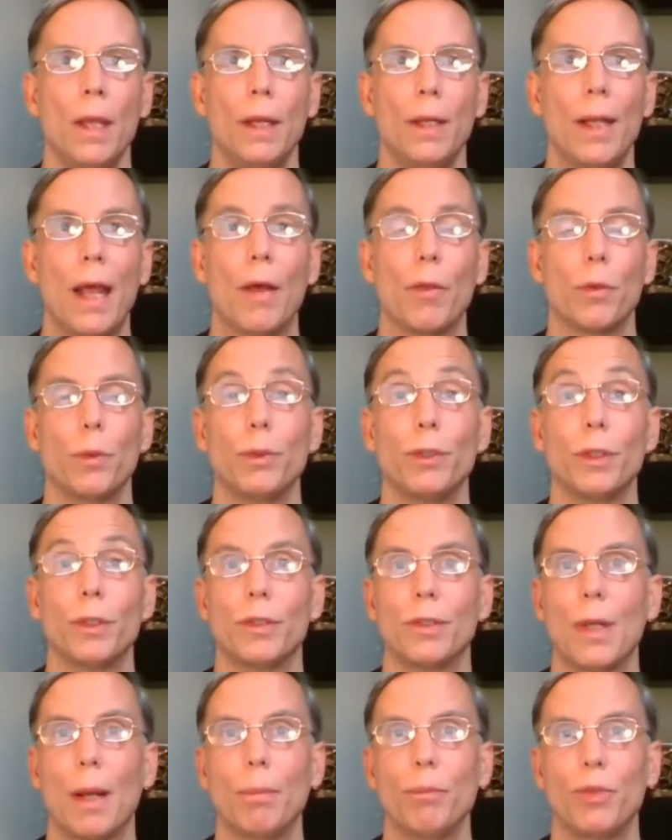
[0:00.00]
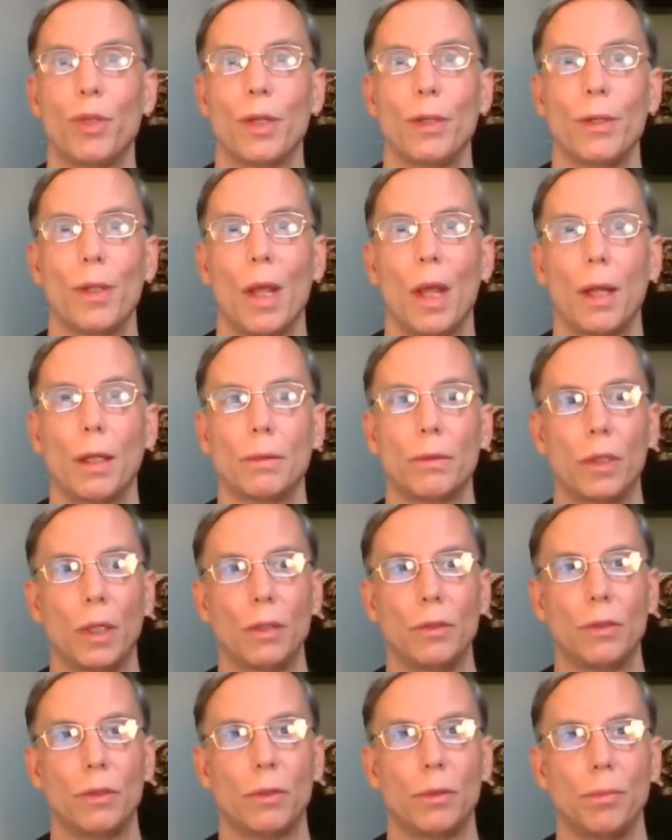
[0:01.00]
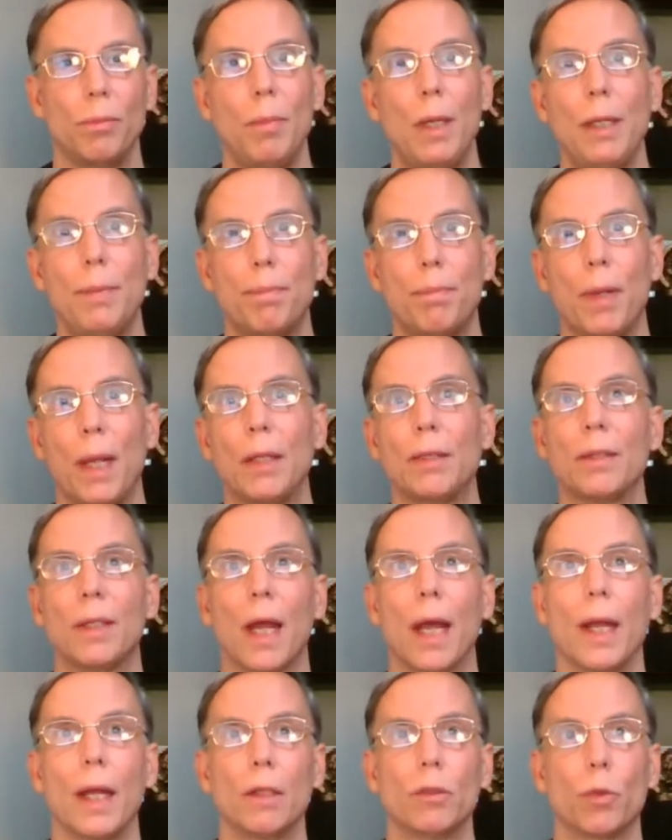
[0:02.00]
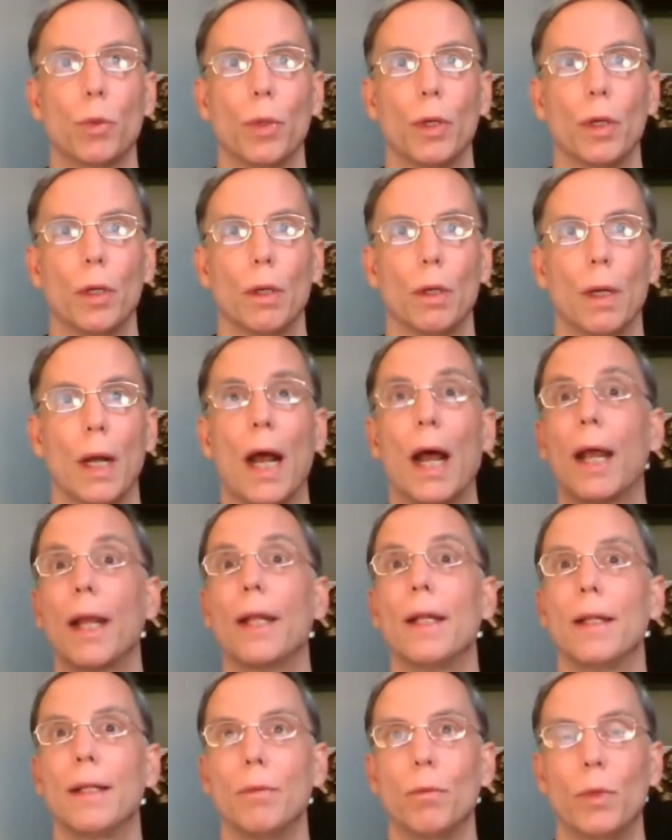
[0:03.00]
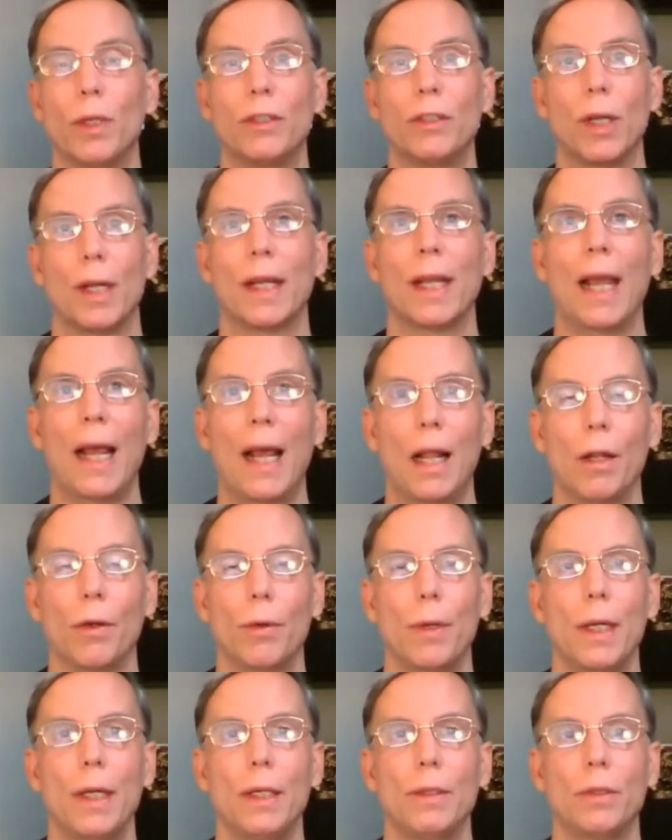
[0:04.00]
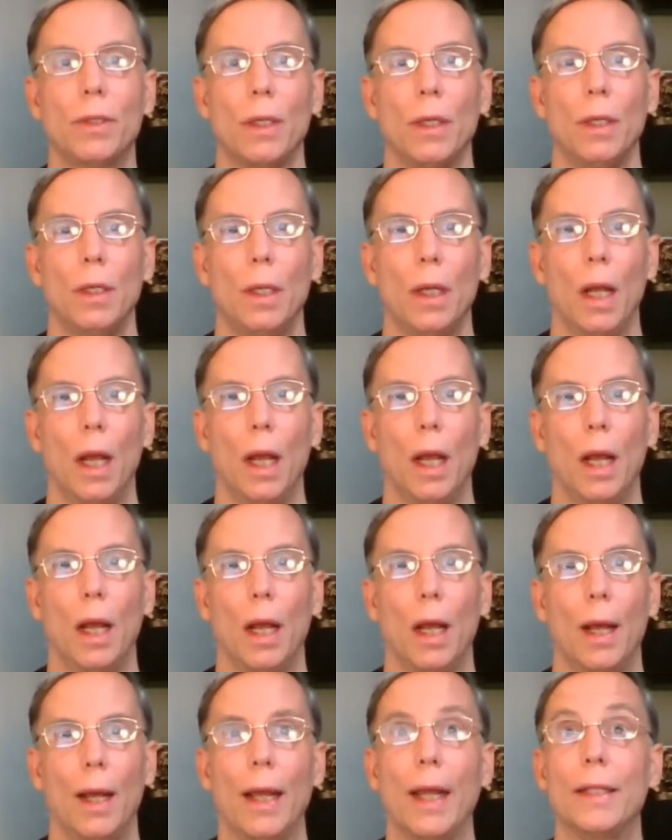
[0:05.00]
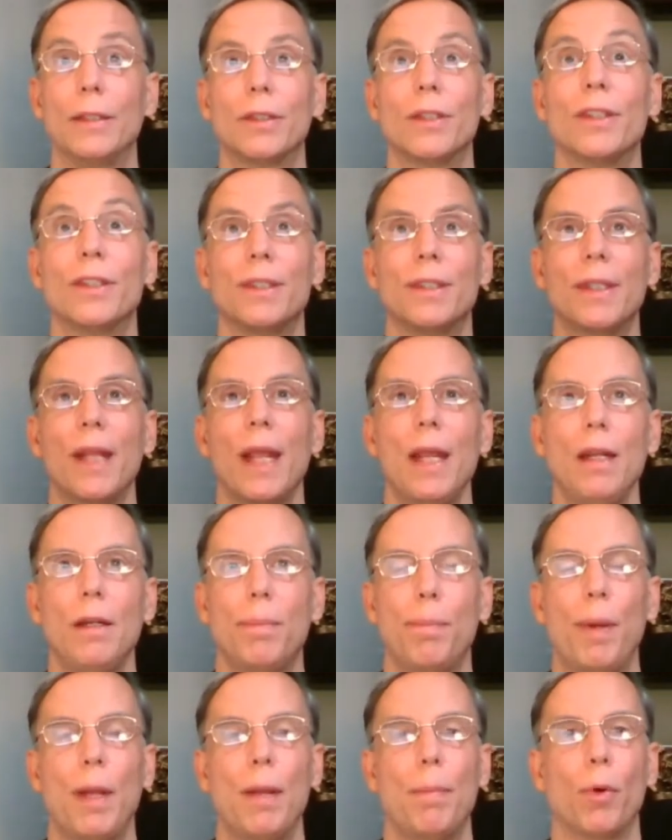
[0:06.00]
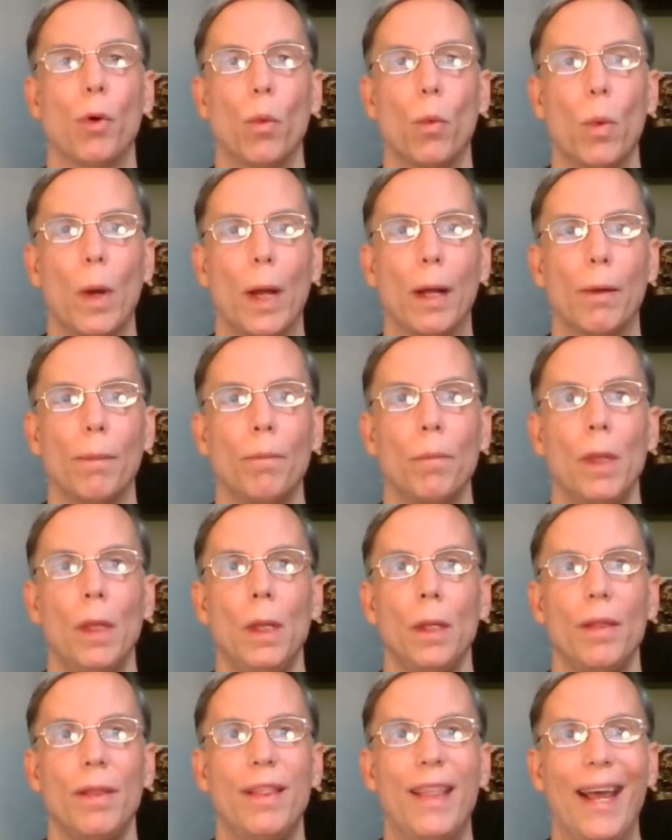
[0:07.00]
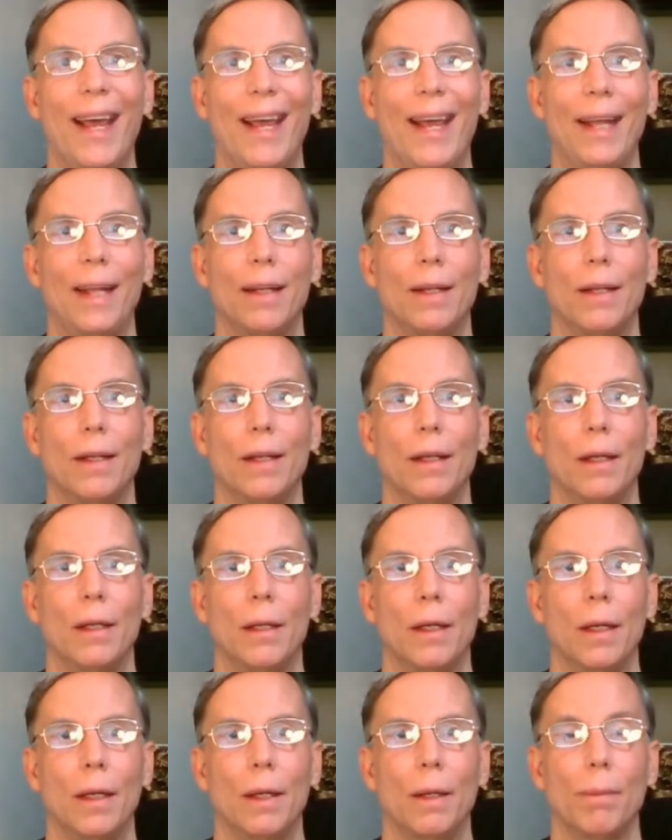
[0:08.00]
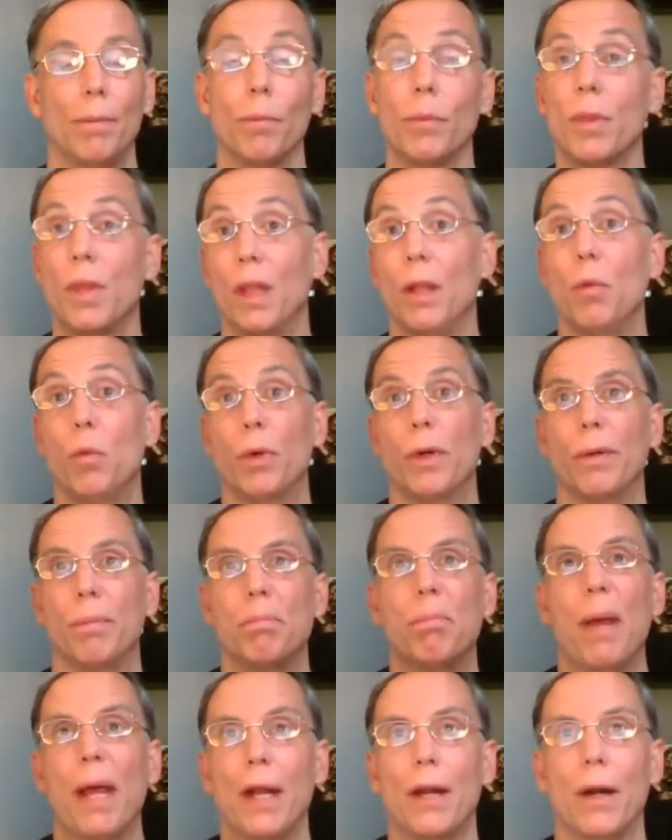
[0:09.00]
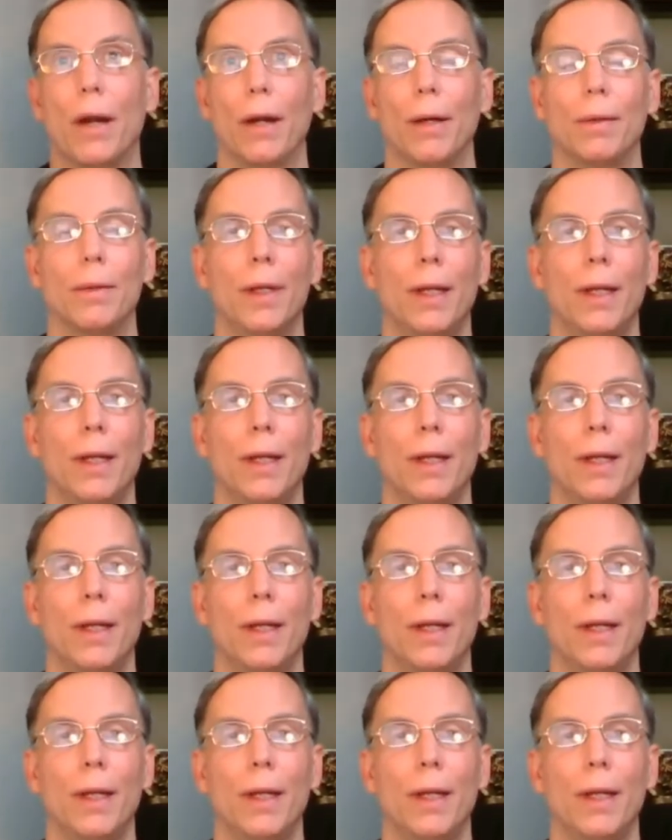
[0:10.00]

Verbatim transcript: Now, there was an assumption that since meat-based diets were high, rich in calories, uh, and sustained people well, that um, they were better.